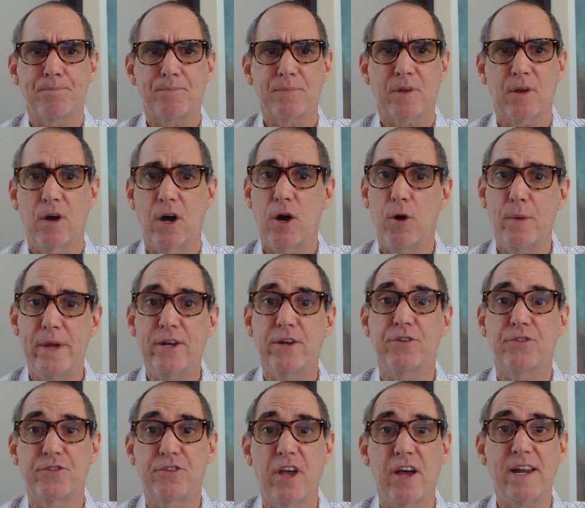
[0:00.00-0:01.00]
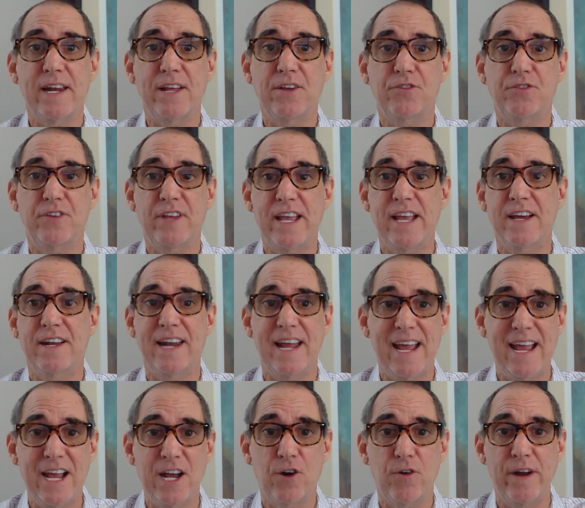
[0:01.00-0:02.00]
well, we could certainly see an
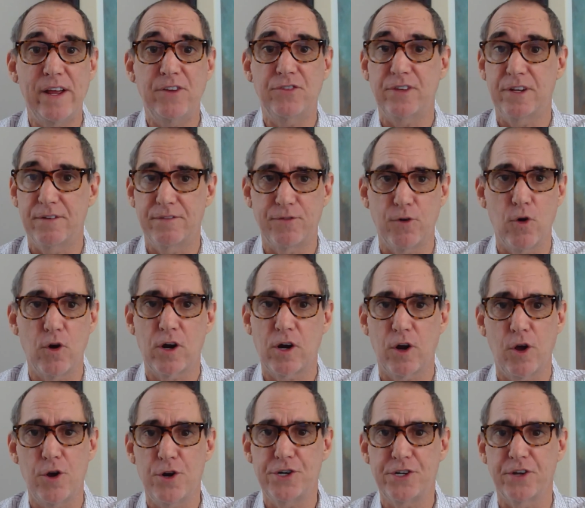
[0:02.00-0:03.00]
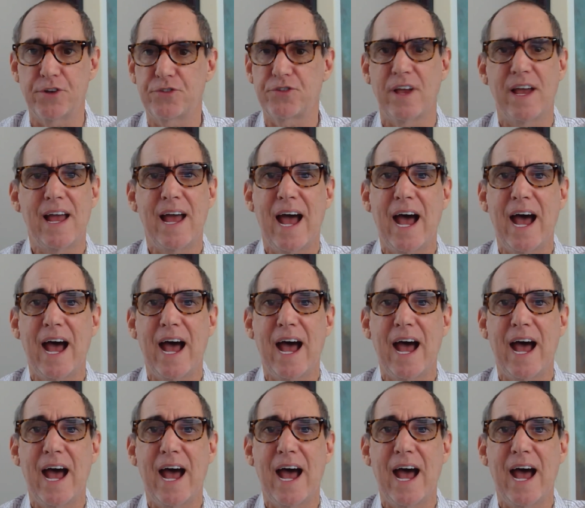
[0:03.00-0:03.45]
increase in foreclosures